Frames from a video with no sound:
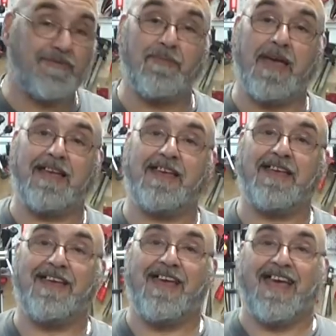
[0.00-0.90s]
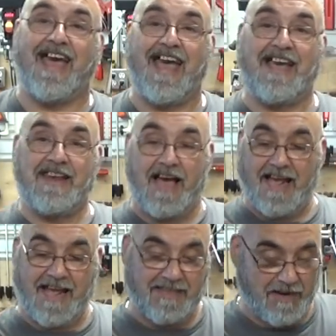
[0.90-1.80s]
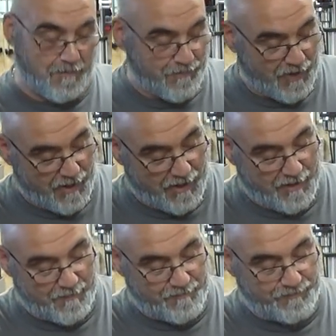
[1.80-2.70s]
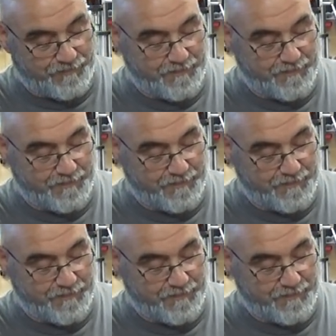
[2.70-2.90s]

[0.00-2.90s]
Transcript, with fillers: for me and I ended up um,